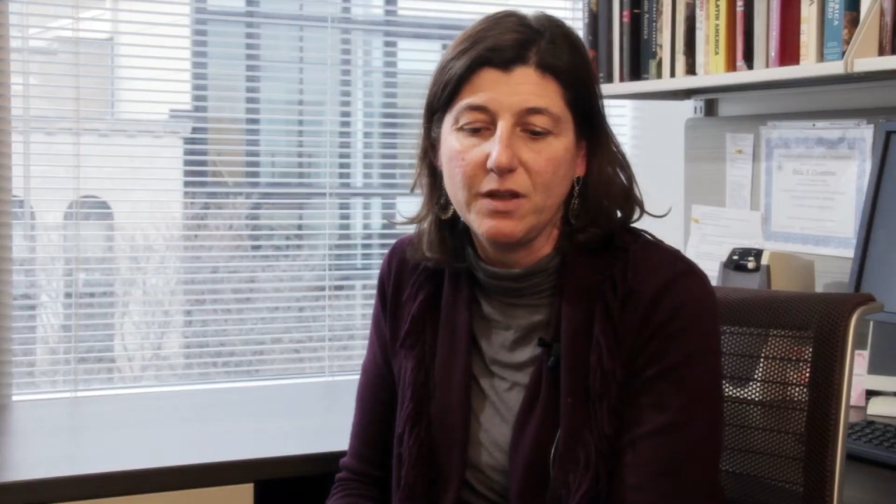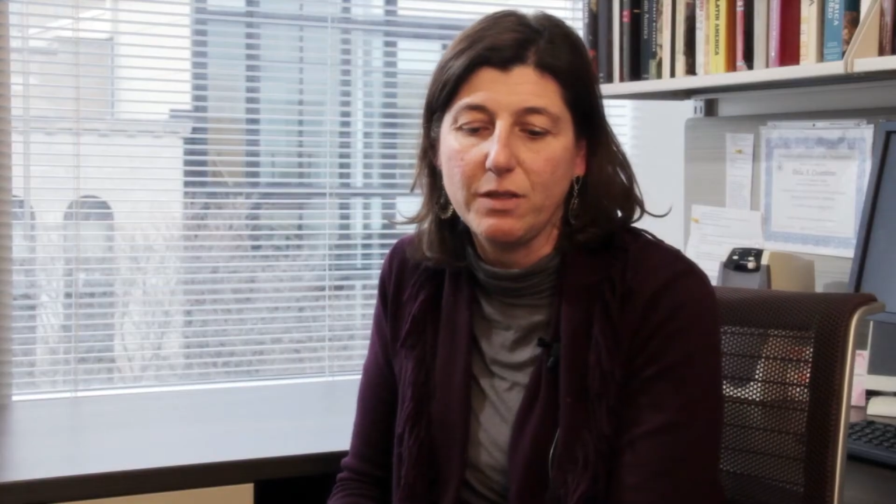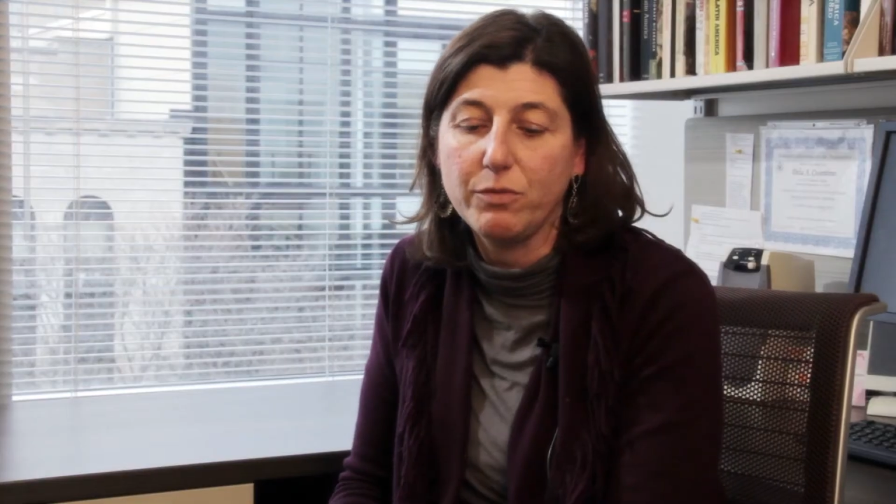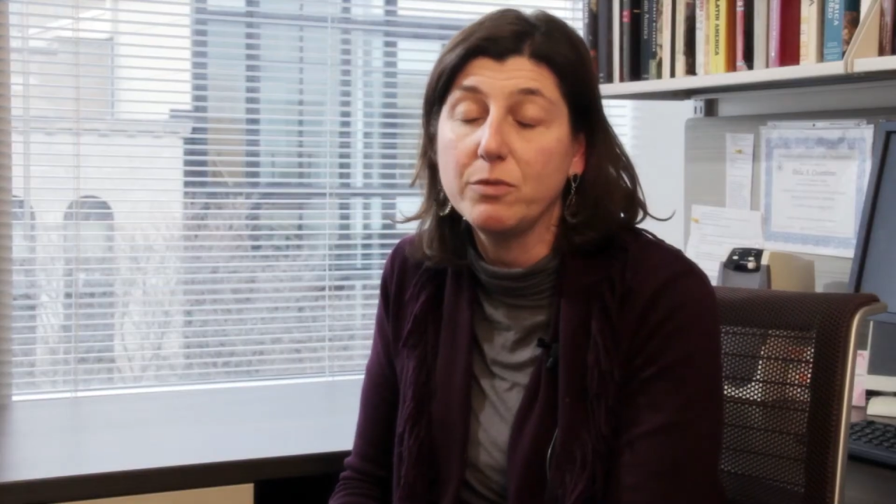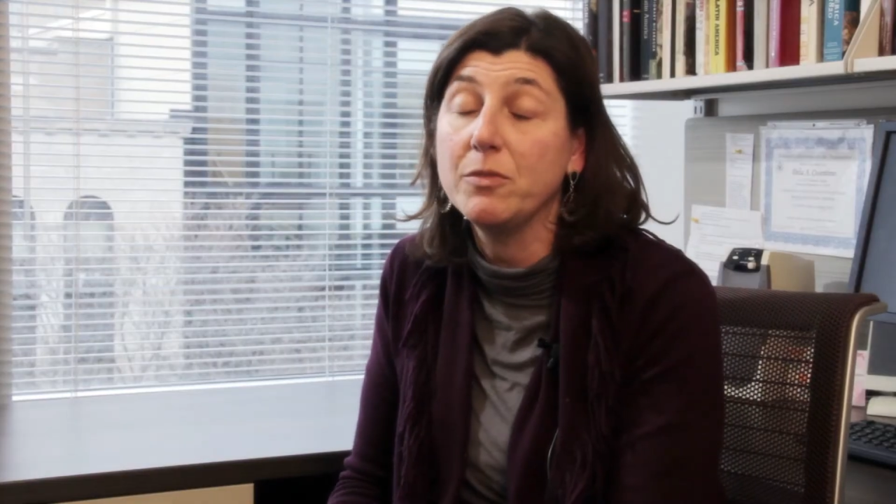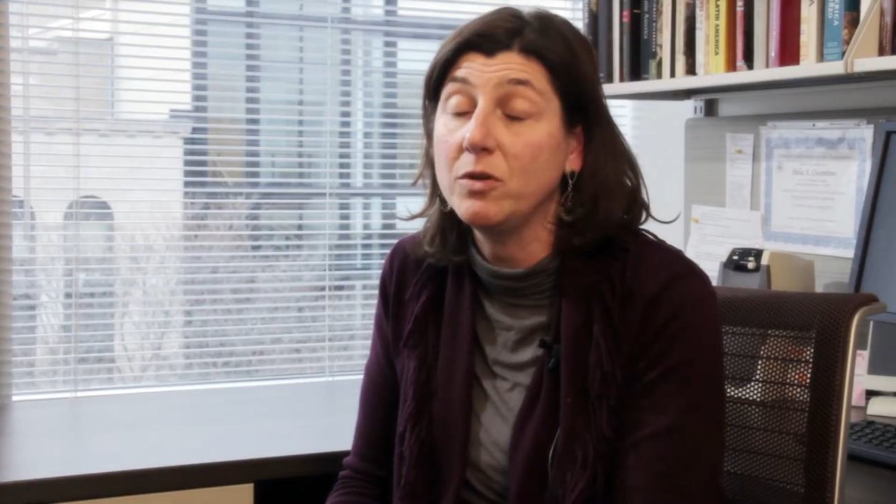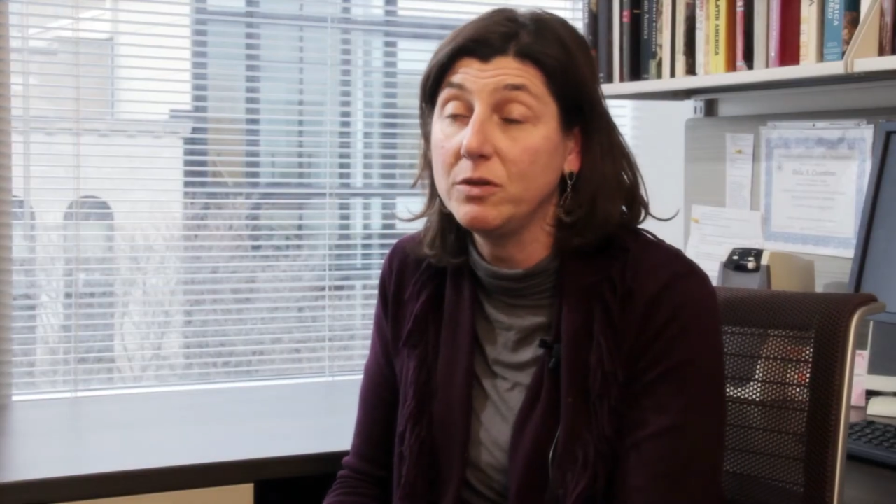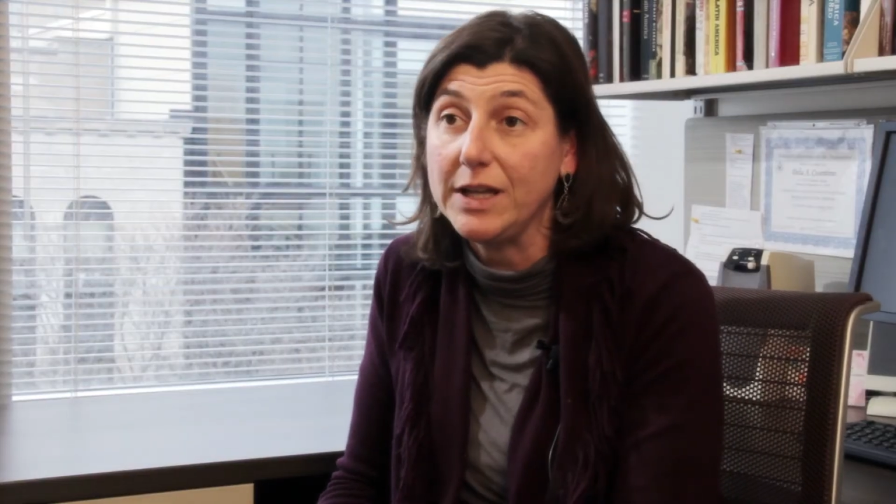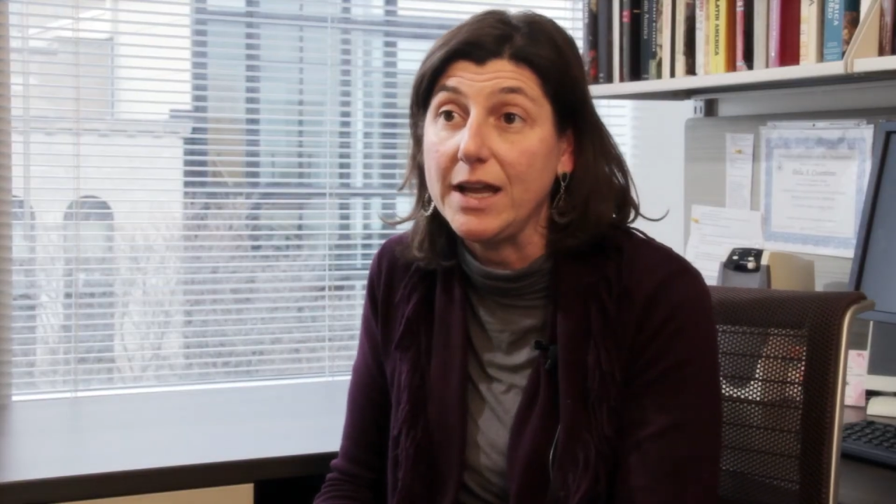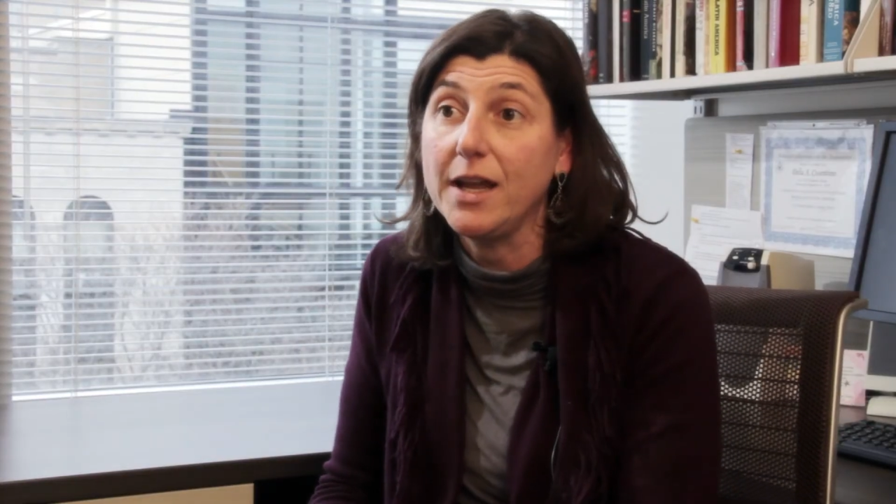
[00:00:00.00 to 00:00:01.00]
Through
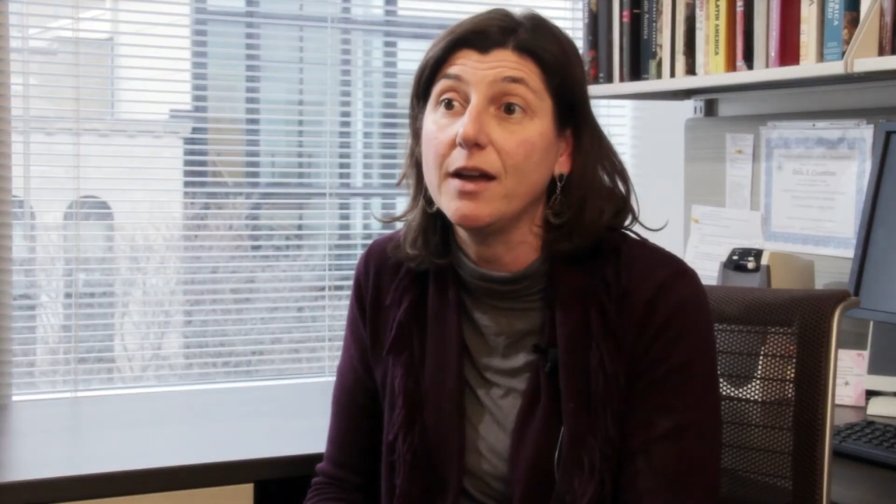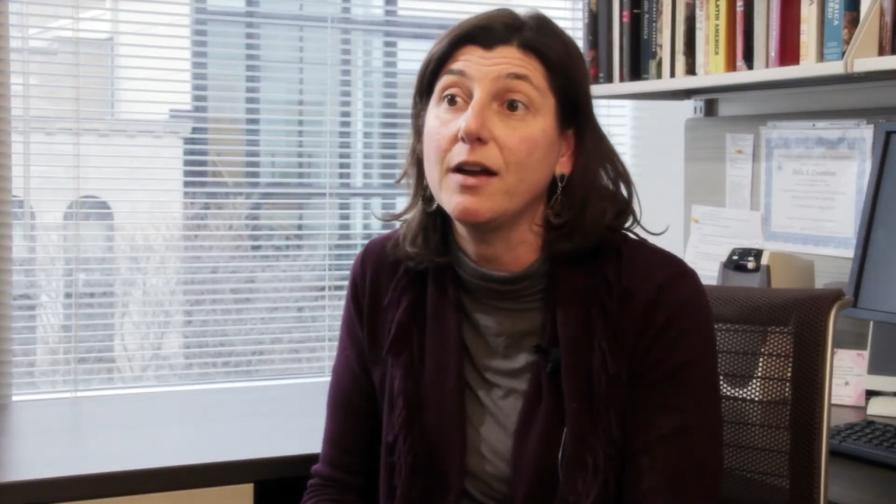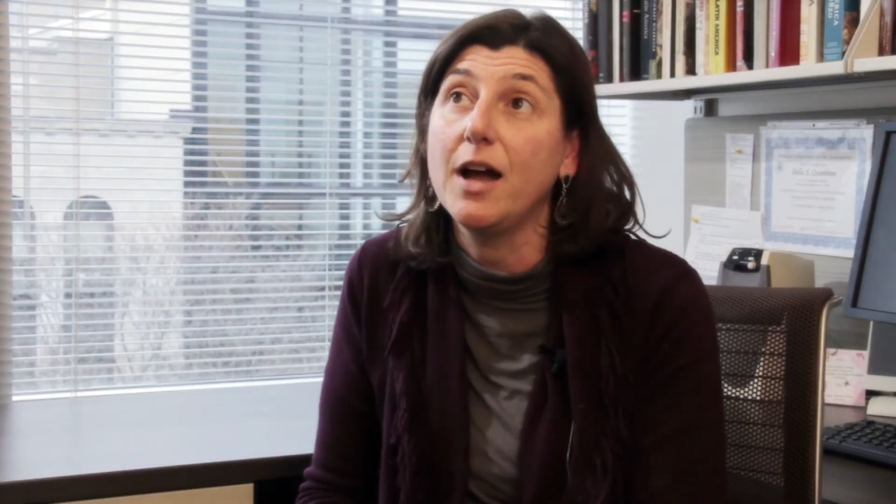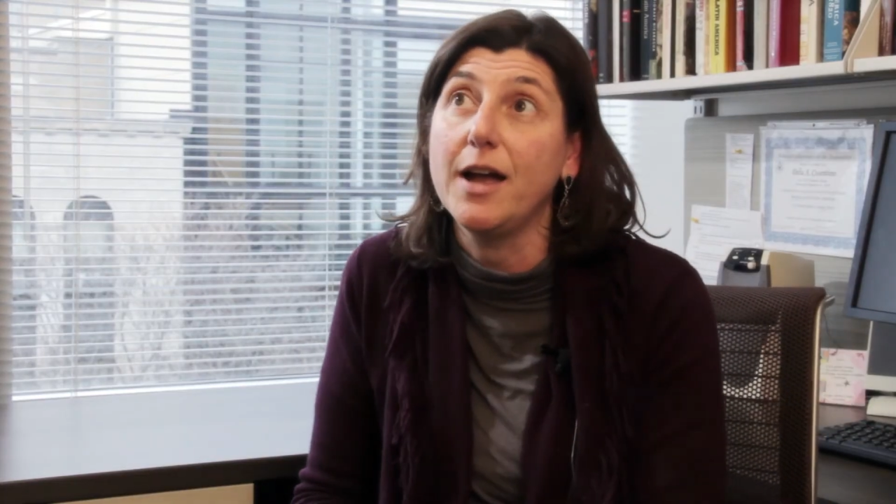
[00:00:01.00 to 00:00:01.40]
MOLI,